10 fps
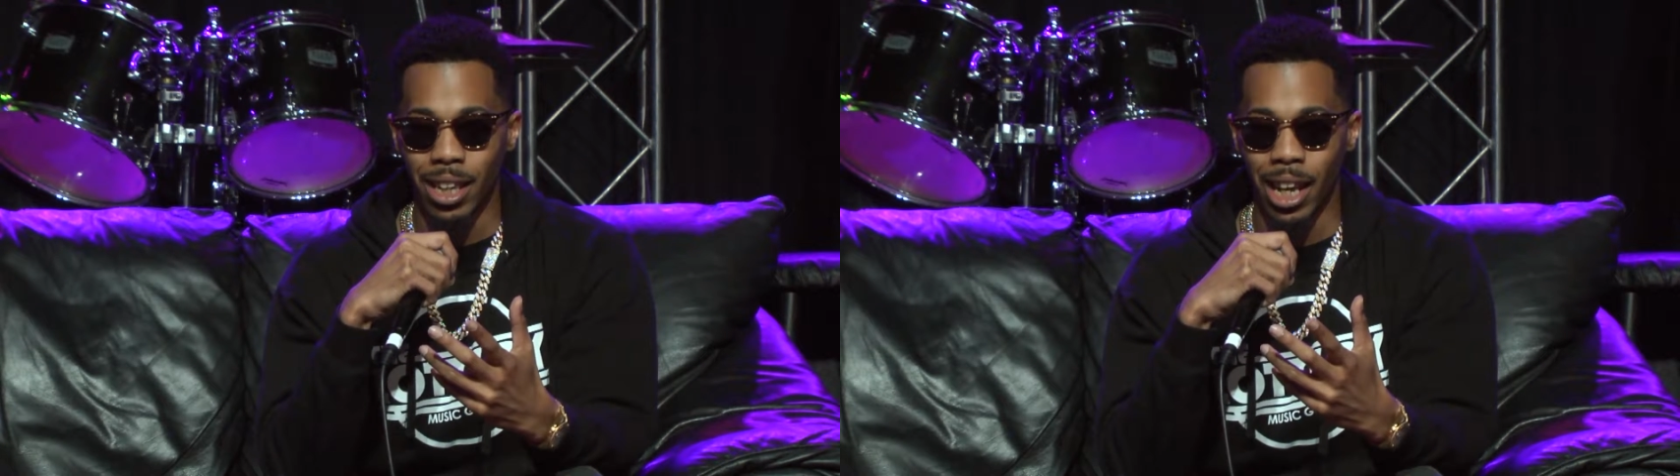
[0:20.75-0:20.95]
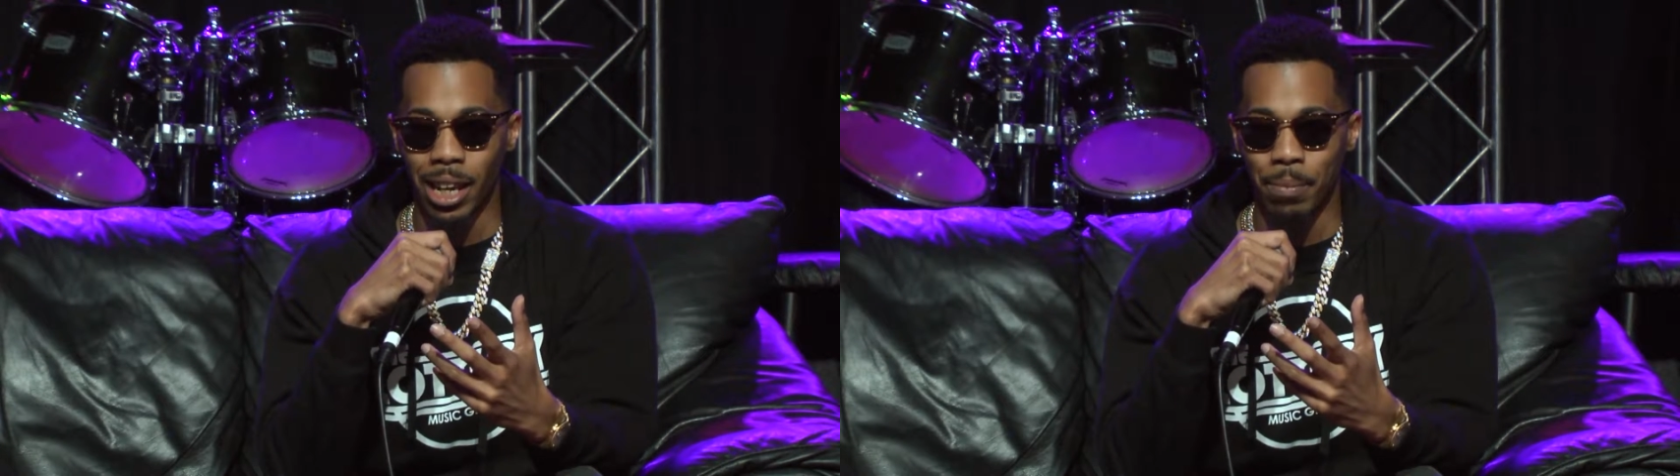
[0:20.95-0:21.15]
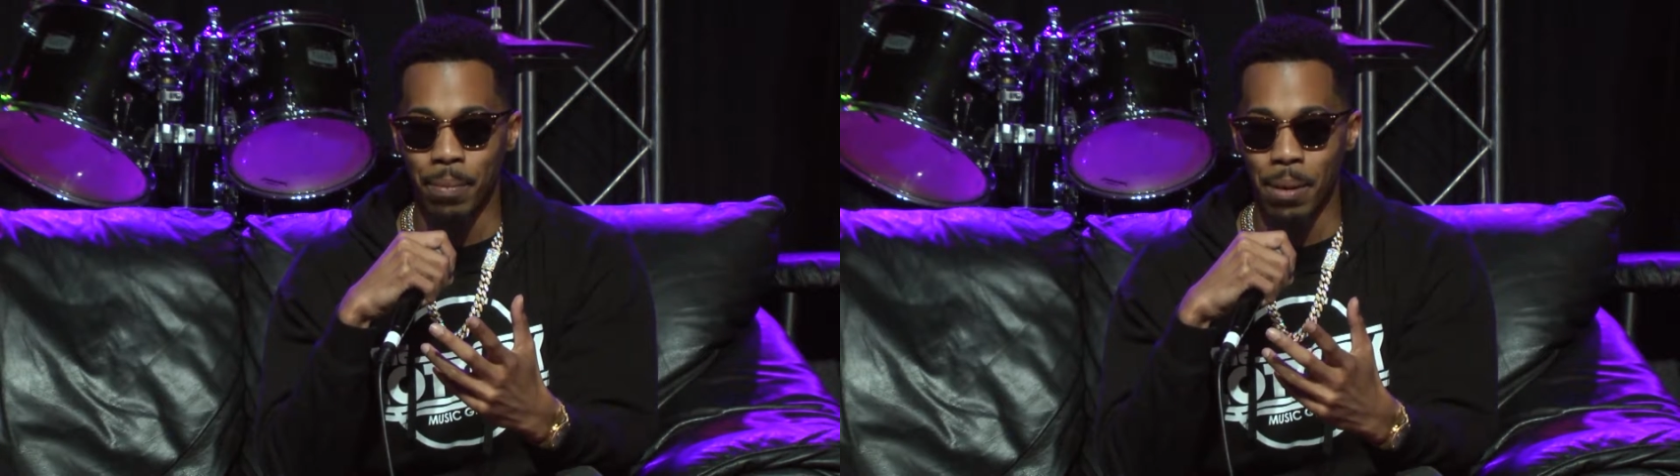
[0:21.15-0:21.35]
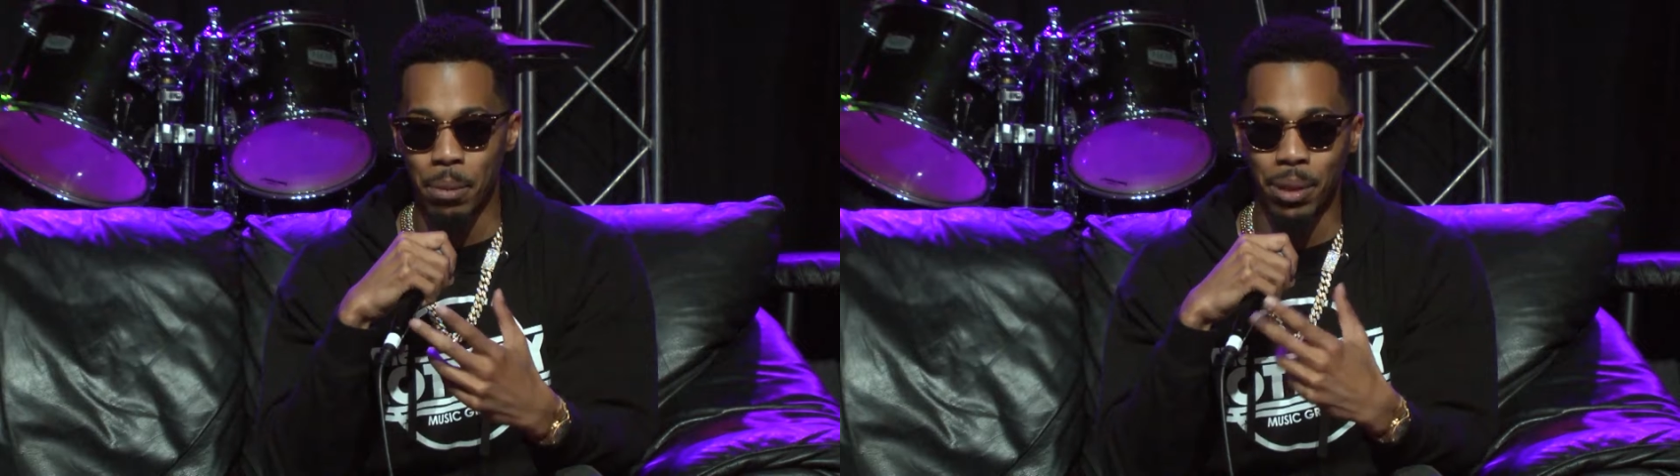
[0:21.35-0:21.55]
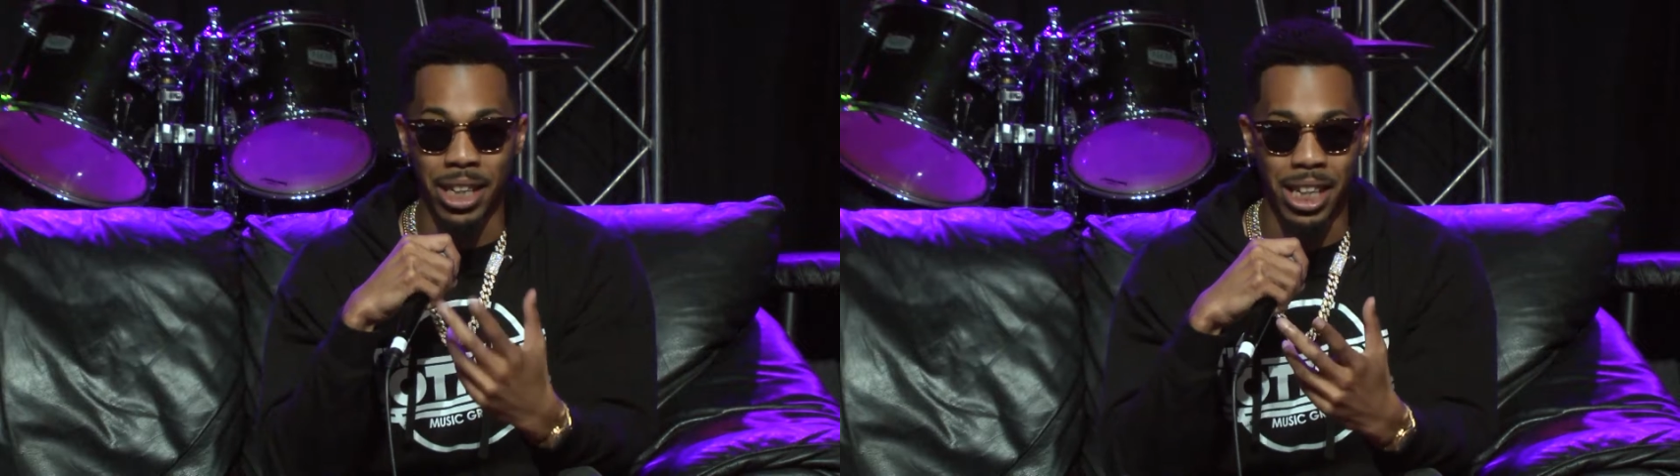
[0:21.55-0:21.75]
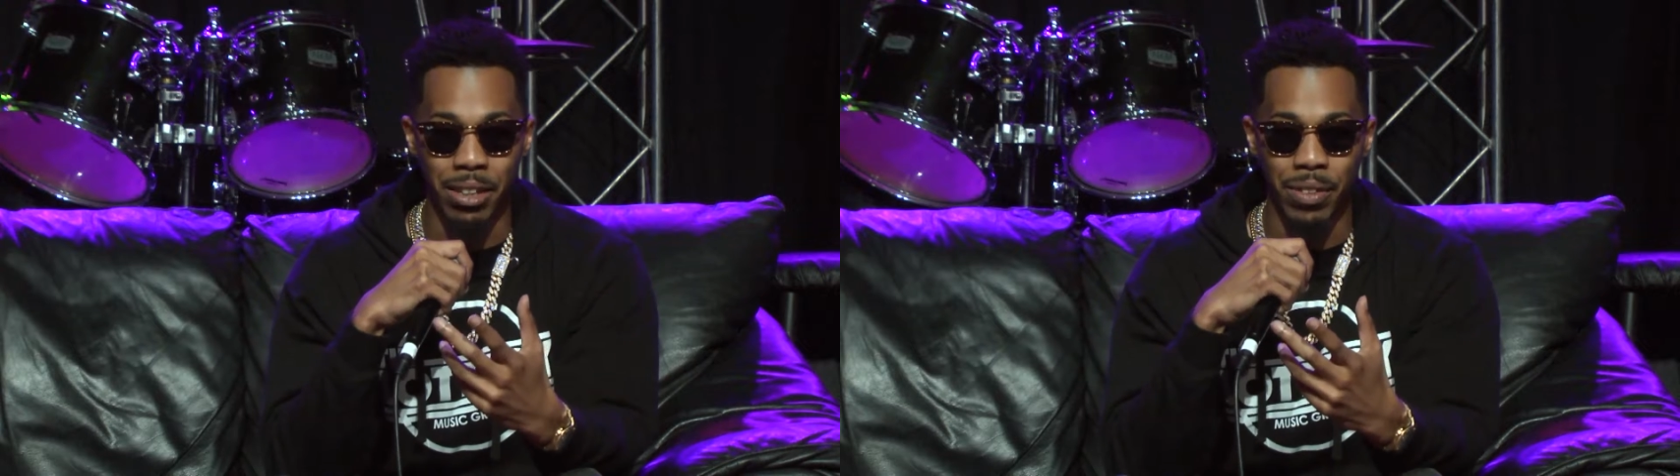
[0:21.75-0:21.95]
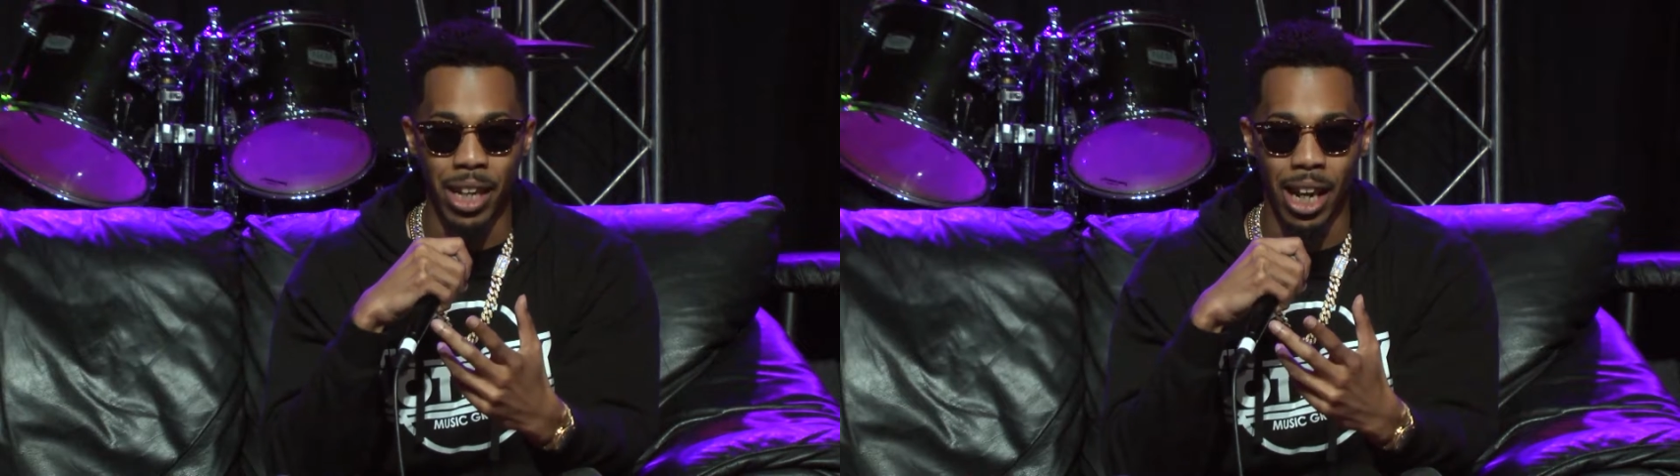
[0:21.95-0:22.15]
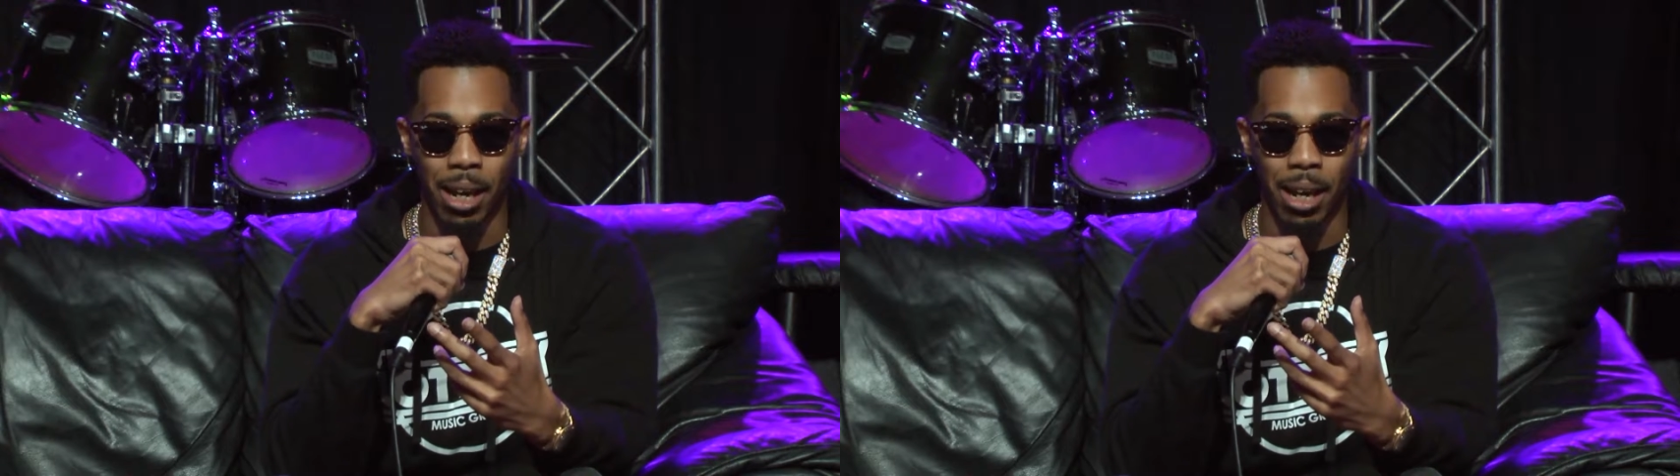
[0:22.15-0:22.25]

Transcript: and made me believe that